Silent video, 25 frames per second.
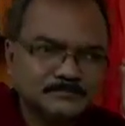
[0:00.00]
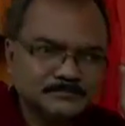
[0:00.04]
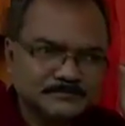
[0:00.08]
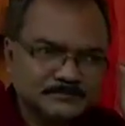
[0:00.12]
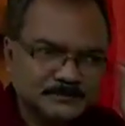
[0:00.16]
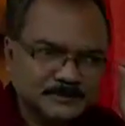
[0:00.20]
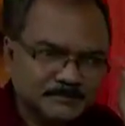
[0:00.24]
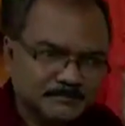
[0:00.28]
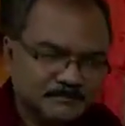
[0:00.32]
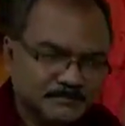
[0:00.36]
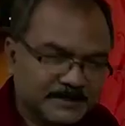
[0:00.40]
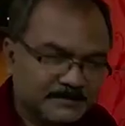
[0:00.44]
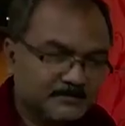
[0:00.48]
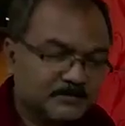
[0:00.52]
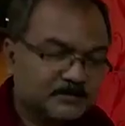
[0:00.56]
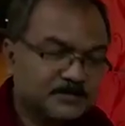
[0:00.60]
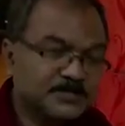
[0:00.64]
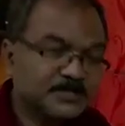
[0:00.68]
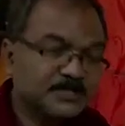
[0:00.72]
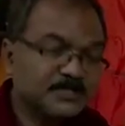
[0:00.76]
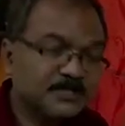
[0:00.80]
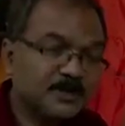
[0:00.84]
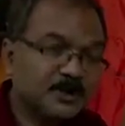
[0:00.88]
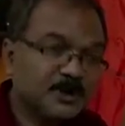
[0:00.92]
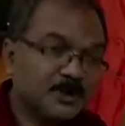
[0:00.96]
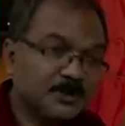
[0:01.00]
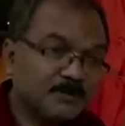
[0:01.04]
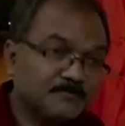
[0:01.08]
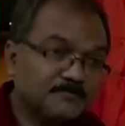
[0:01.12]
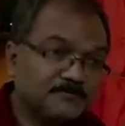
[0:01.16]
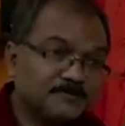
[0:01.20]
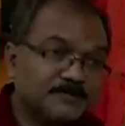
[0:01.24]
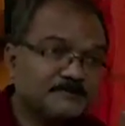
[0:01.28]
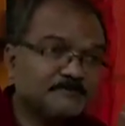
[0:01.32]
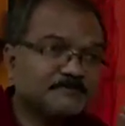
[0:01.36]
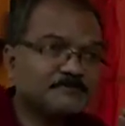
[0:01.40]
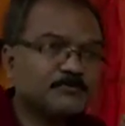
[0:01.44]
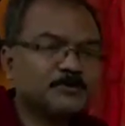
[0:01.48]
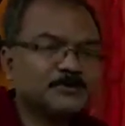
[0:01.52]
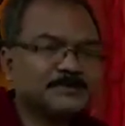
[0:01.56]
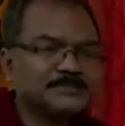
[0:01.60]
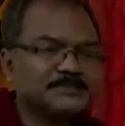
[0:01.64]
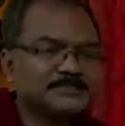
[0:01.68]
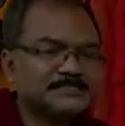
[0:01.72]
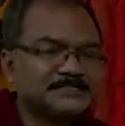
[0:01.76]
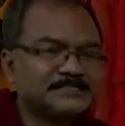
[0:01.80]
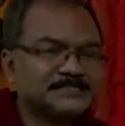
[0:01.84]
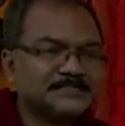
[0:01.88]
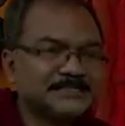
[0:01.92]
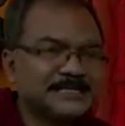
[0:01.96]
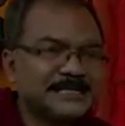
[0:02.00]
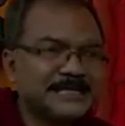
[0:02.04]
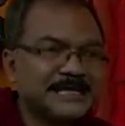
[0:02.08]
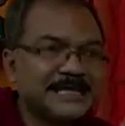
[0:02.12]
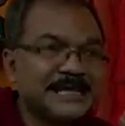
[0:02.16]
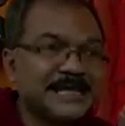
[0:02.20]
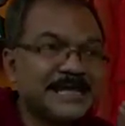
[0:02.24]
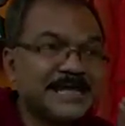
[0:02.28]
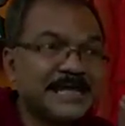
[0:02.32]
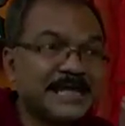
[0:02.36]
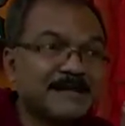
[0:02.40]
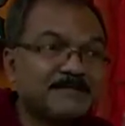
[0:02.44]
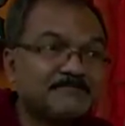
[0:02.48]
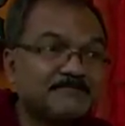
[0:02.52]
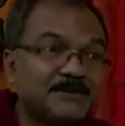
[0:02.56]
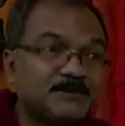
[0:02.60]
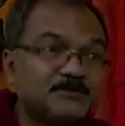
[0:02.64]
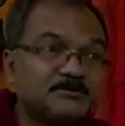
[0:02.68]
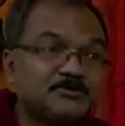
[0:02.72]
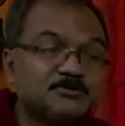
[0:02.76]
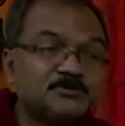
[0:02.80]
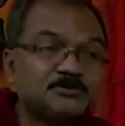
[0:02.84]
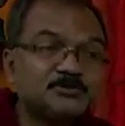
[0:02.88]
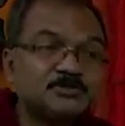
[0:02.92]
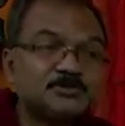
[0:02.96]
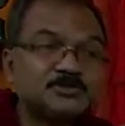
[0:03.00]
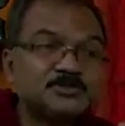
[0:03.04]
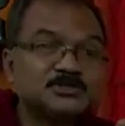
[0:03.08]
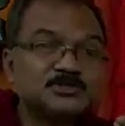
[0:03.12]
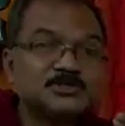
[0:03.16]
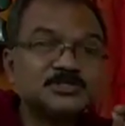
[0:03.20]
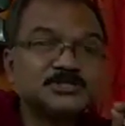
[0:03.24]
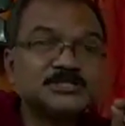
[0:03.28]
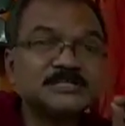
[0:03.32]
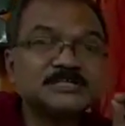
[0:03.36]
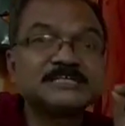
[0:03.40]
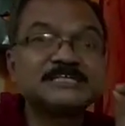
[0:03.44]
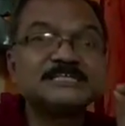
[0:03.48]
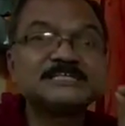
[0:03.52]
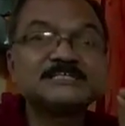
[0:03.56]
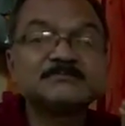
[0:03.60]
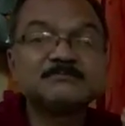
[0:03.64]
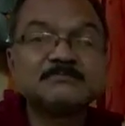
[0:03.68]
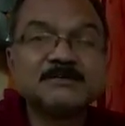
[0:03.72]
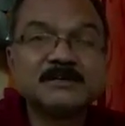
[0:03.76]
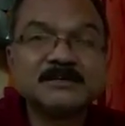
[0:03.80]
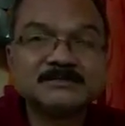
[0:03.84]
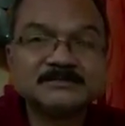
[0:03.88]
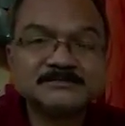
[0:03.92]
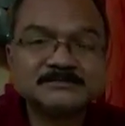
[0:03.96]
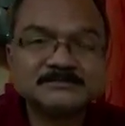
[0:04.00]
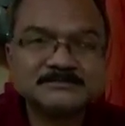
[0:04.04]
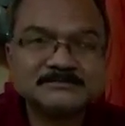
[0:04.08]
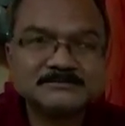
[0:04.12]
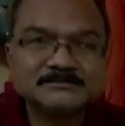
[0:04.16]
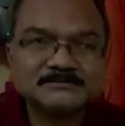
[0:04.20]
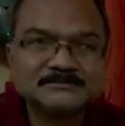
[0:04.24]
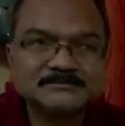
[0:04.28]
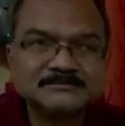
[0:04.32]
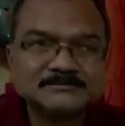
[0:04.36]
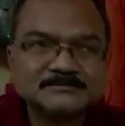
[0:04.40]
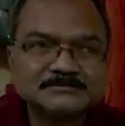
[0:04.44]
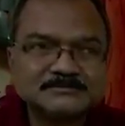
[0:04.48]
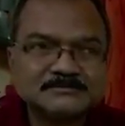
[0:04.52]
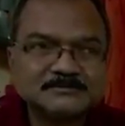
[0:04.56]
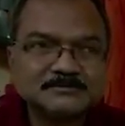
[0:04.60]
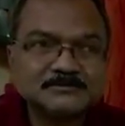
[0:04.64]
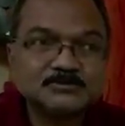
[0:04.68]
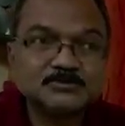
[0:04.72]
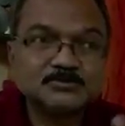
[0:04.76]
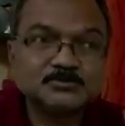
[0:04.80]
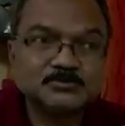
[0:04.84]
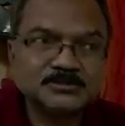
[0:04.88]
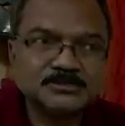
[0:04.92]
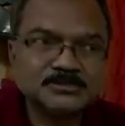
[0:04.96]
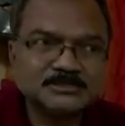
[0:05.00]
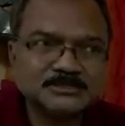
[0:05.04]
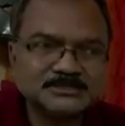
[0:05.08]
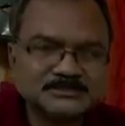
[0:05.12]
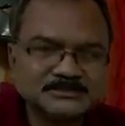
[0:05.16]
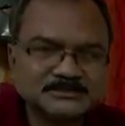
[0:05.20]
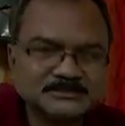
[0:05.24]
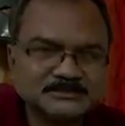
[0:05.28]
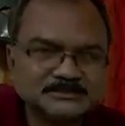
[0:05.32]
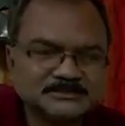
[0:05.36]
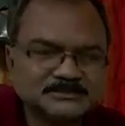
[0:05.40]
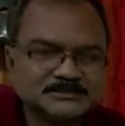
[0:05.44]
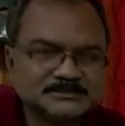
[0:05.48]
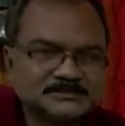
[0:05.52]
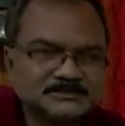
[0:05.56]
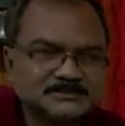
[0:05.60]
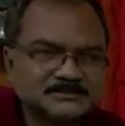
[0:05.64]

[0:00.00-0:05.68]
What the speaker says: the memory of the poet about his mother. Two things.